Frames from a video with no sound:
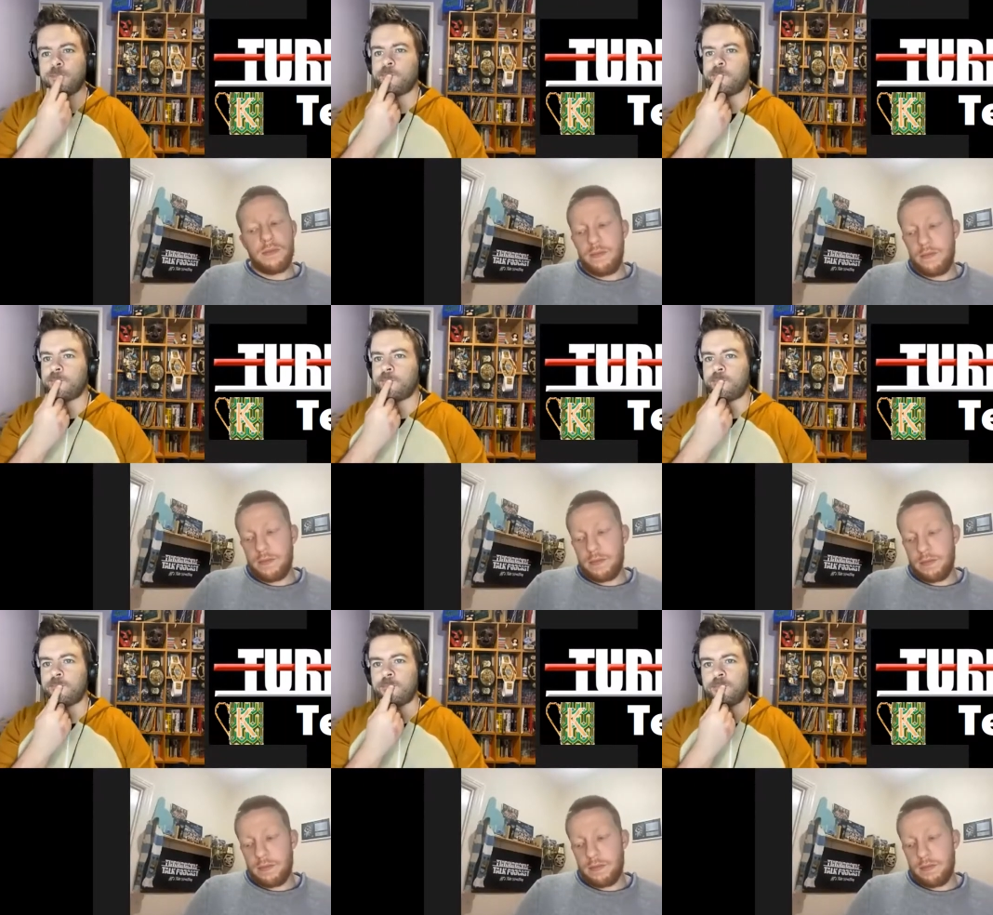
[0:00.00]

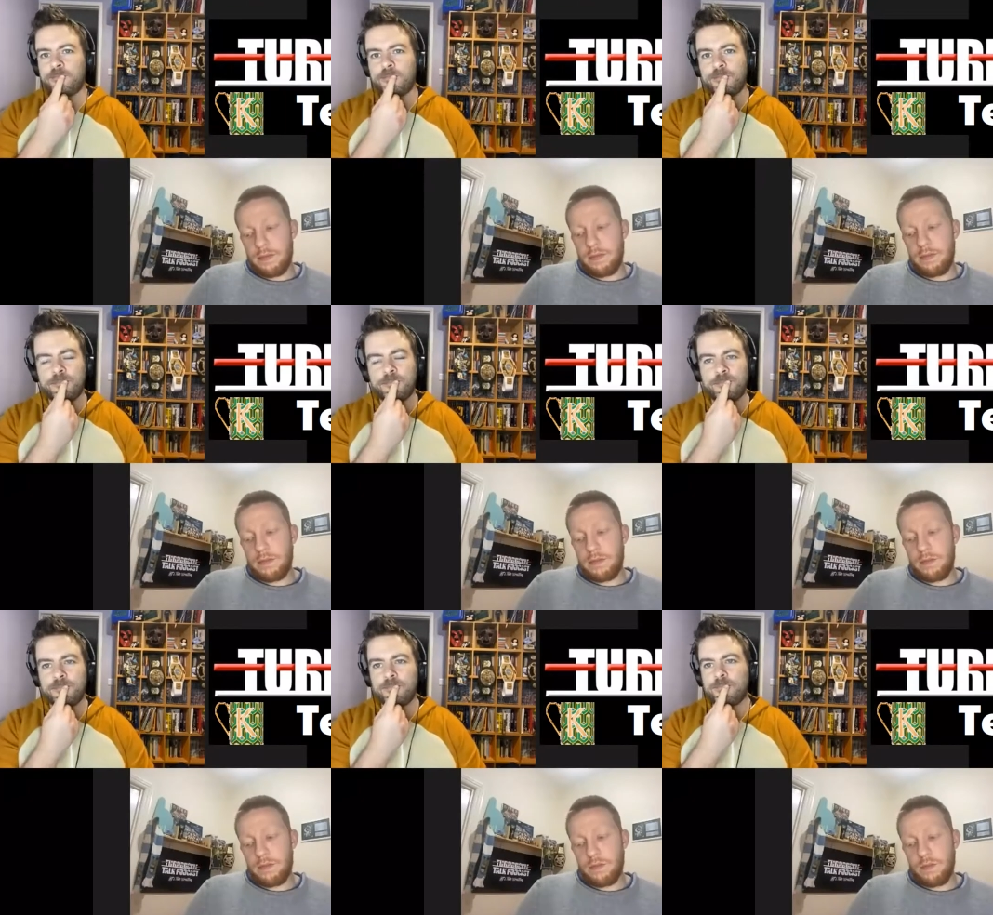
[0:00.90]

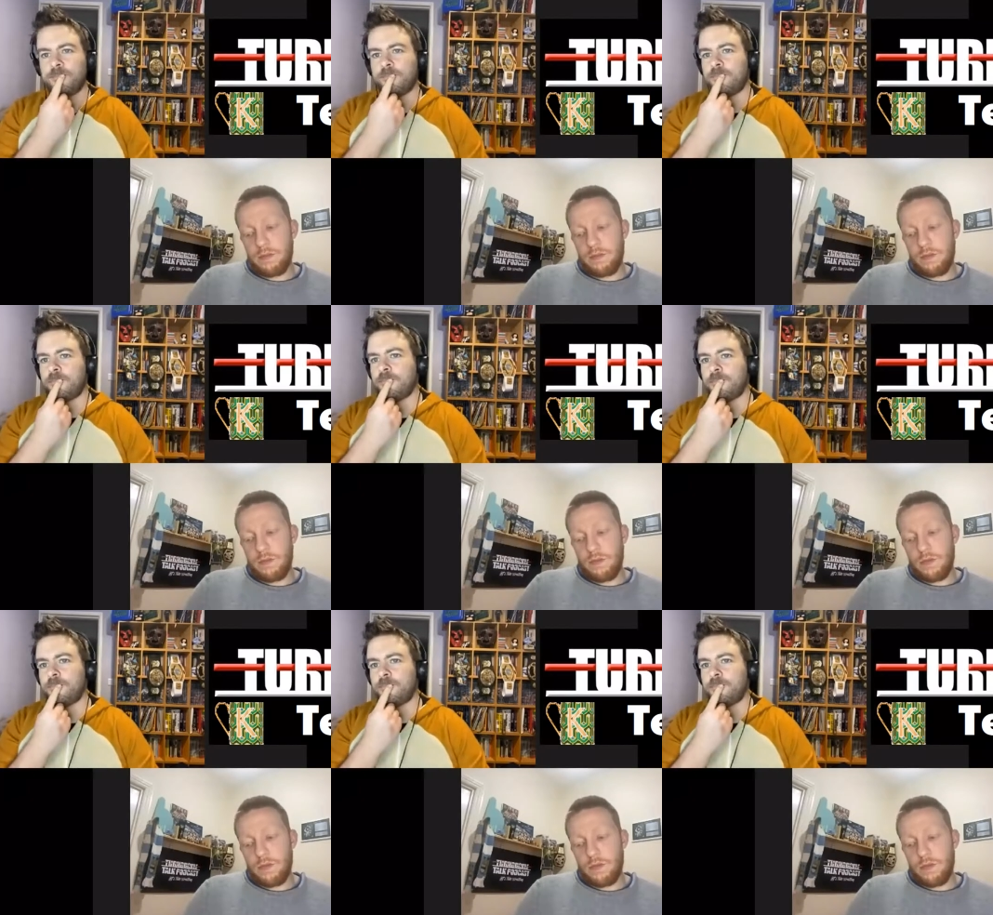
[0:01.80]
[no speech]